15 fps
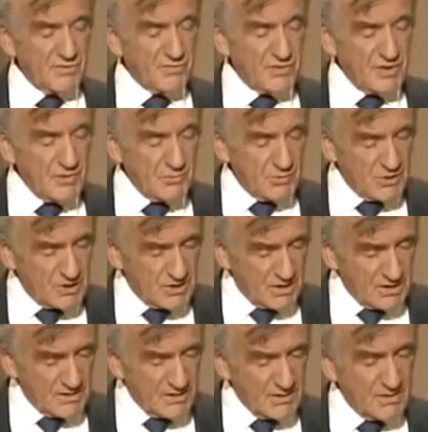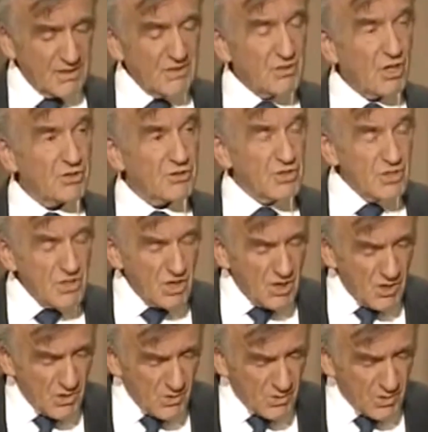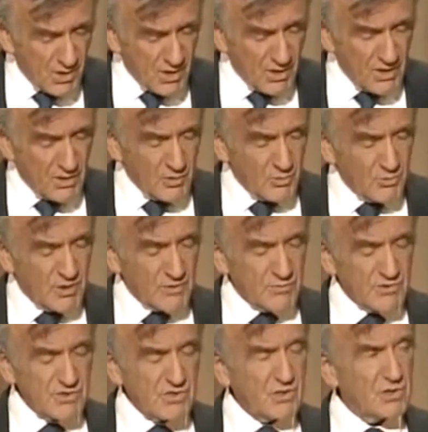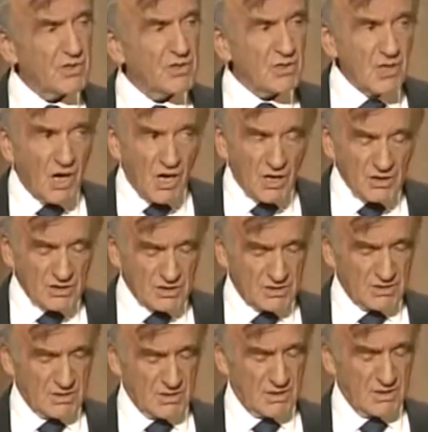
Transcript: free world did not know what was going on